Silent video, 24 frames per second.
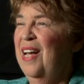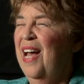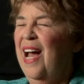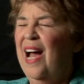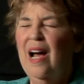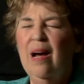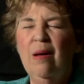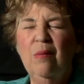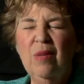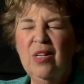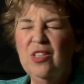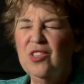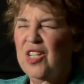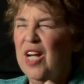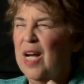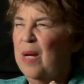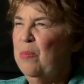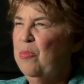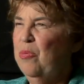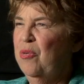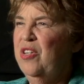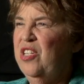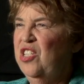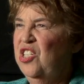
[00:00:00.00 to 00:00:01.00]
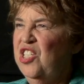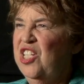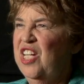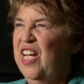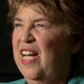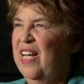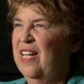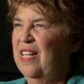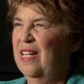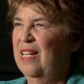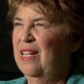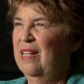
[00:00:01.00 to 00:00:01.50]
how much I
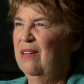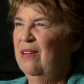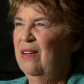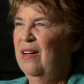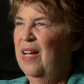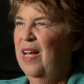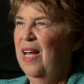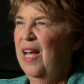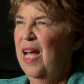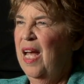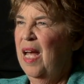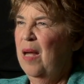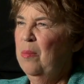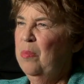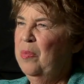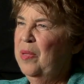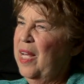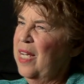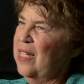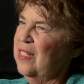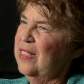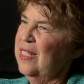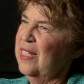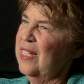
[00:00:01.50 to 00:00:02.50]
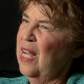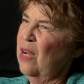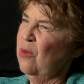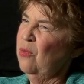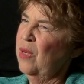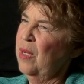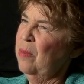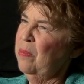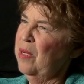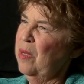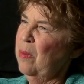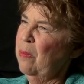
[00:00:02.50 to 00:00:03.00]
appreciate you, and placing that
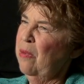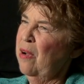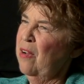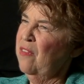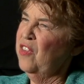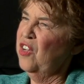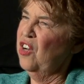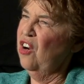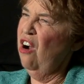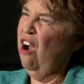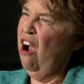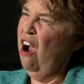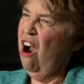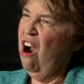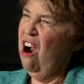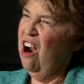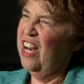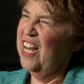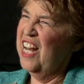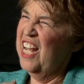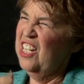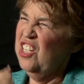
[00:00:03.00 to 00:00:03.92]
ribbon above their heart